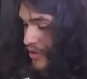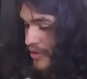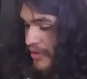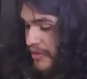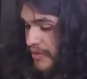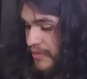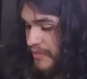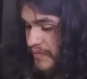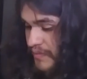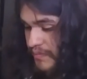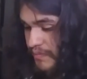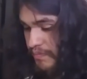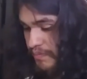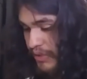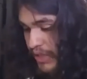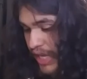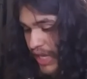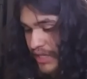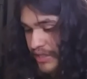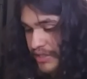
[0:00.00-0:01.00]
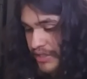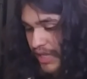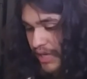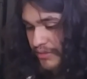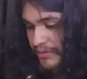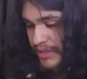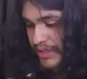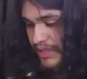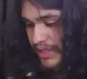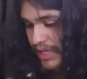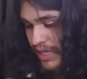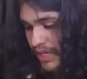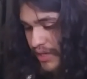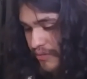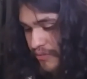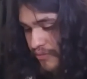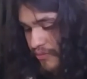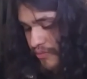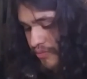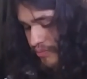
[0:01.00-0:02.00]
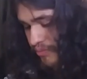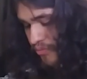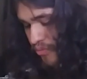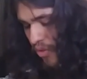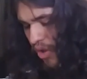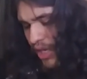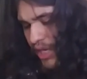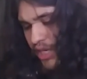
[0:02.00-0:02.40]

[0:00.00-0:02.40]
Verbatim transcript: Kickstarter pledge. That was the